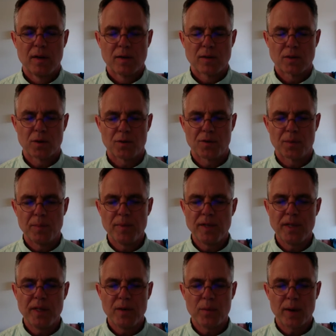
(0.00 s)
So for
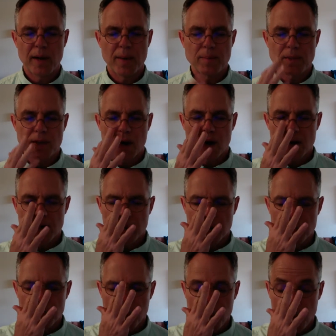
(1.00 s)
me, when I'm talking
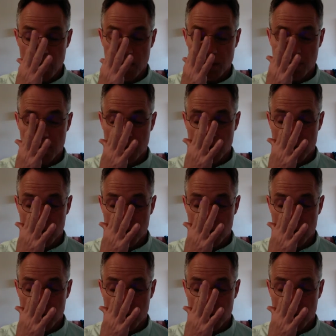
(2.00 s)
about